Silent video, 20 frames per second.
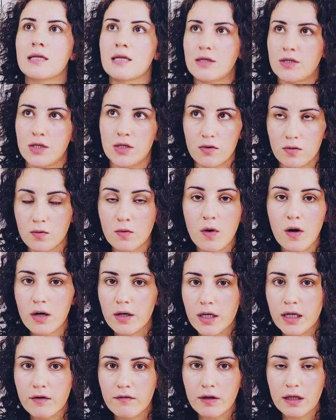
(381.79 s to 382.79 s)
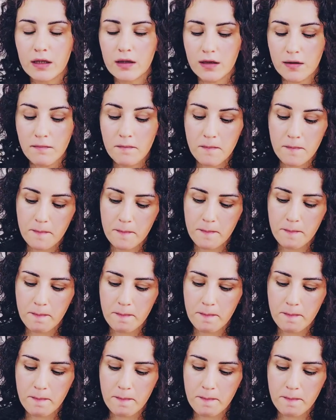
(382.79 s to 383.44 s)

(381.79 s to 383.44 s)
that you are giving them,